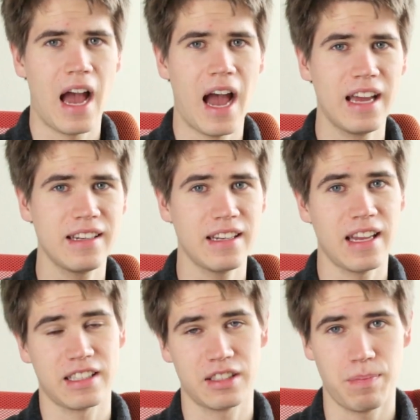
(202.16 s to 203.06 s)
I did
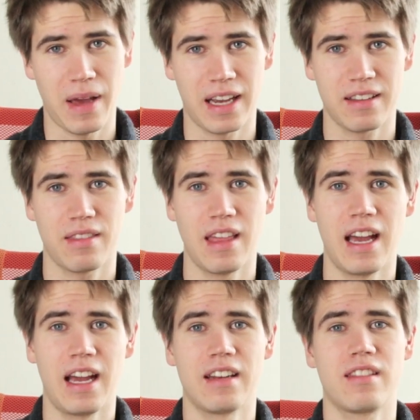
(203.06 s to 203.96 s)
expect
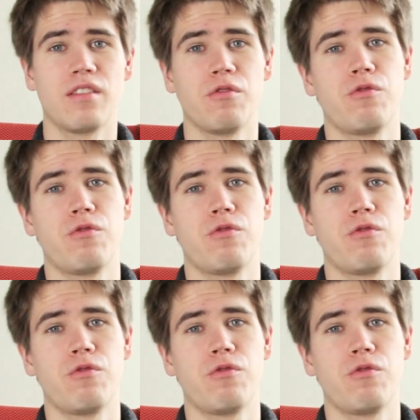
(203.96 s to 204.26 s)
that